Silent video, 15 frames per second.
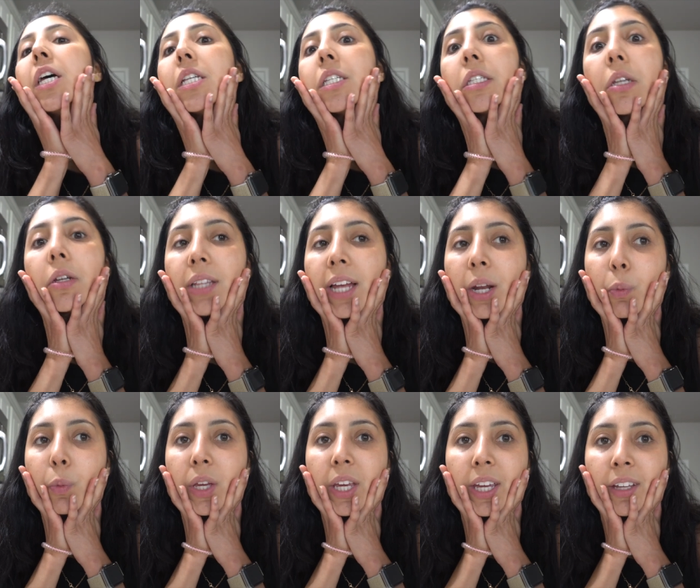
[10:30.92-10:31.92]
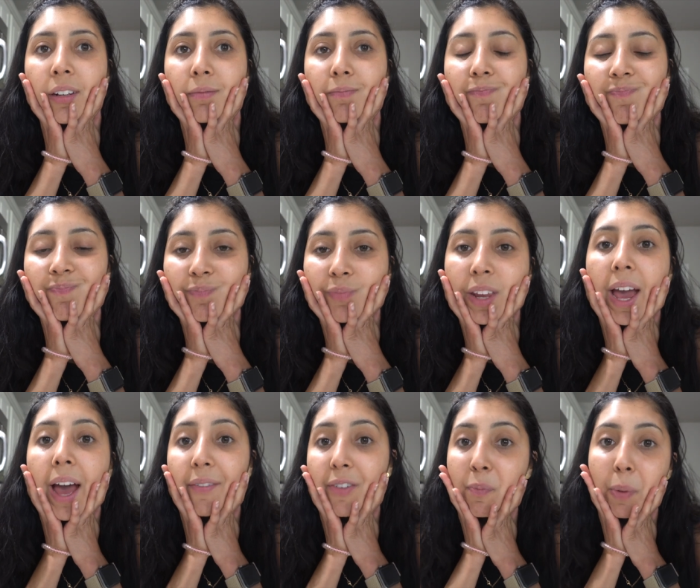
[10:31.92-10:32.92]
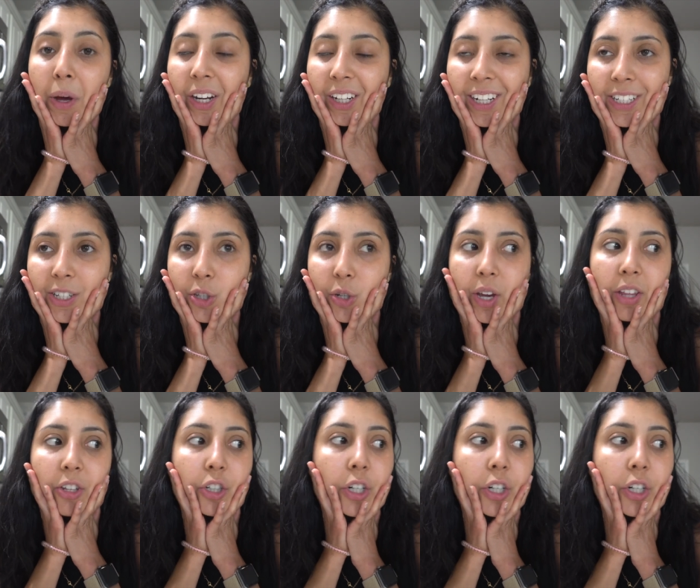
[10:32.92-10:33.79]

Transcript: so that we can have a podcast together.